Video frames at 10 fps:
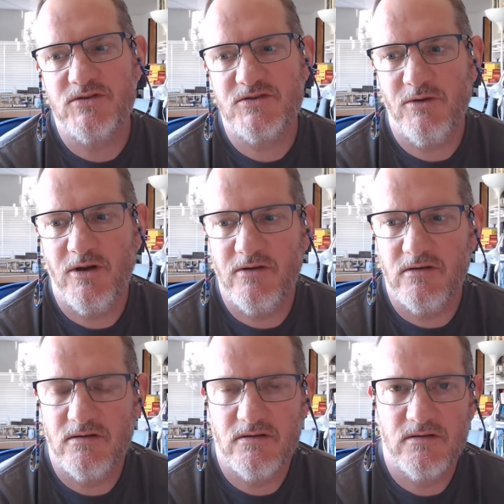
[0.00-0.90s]
your own.
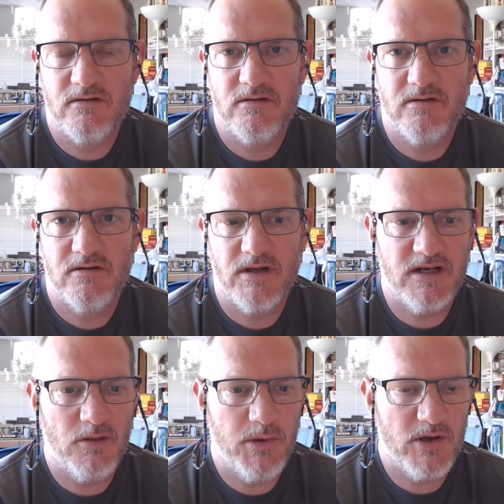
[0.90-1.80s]
And
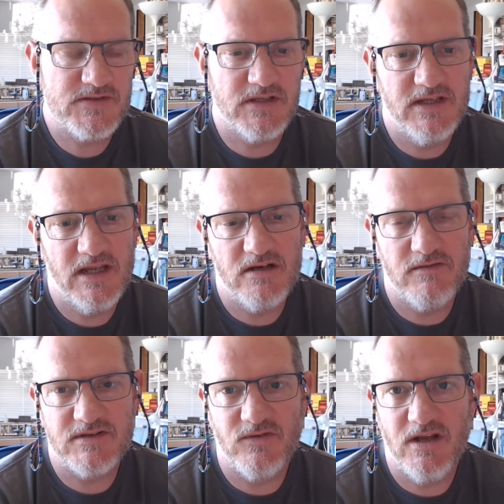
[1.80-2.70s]
I'll post at the end of
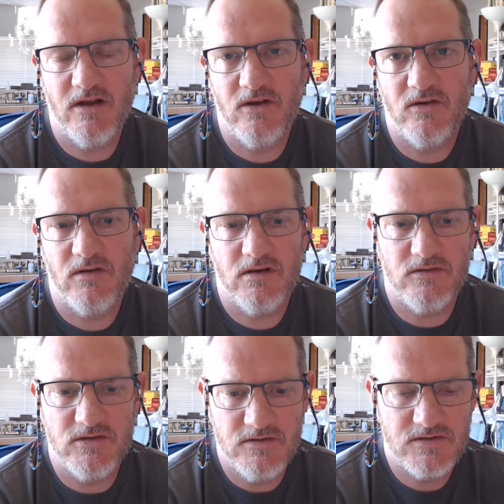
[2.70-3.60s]
this video and on
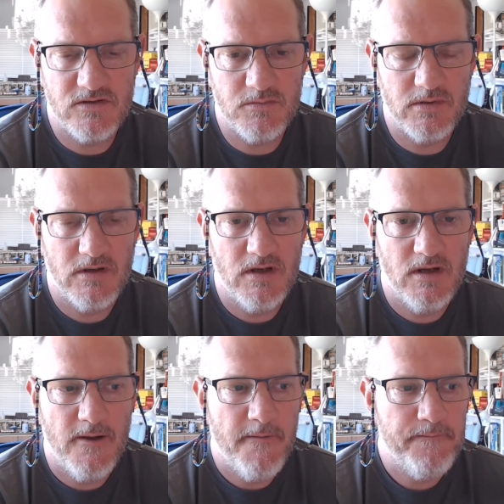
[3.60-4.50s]
the YouTube,
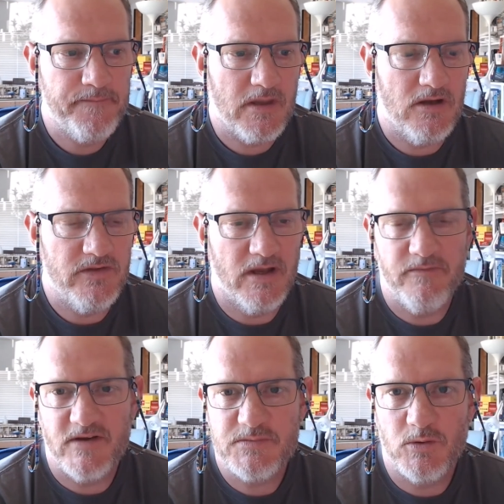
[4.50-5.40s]
on the
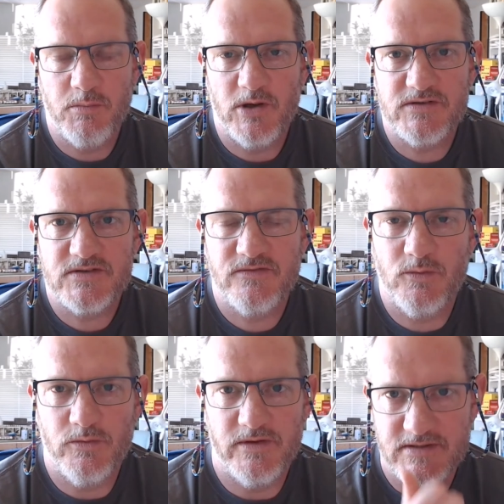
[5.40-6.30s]
Facebook posts
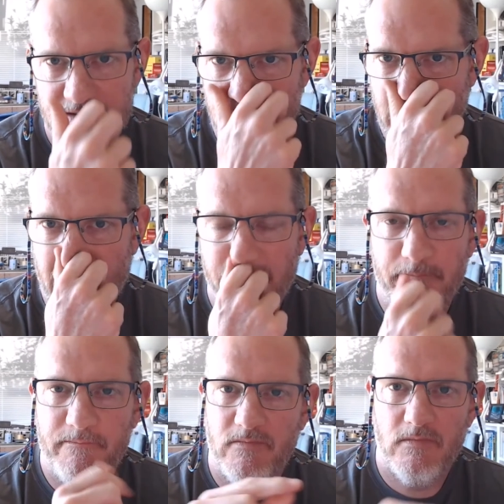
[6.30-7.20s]
for this,
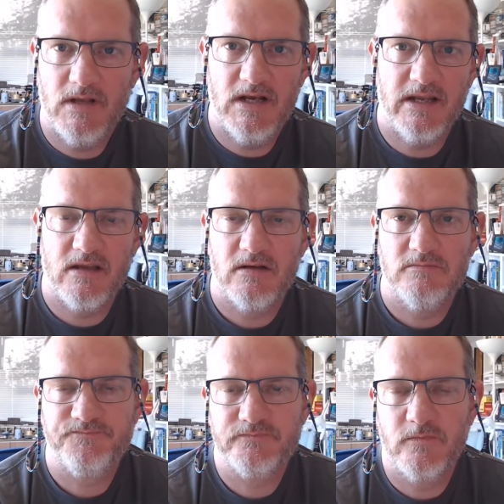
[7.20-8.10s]
a link
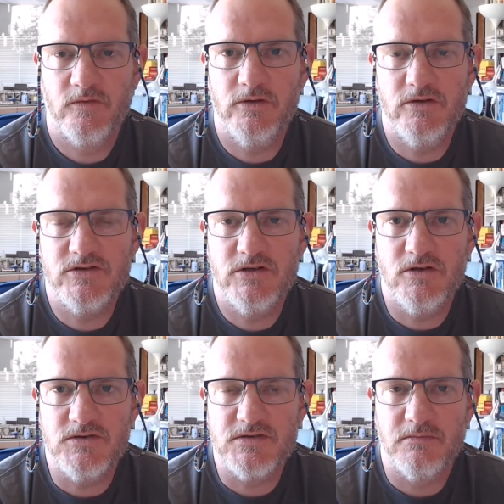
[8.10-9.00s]
for you to
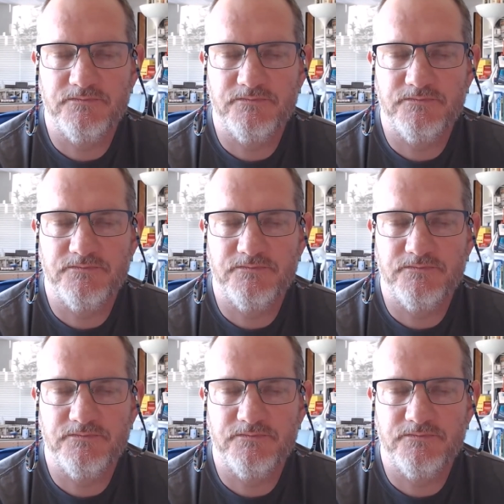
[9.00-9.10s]
use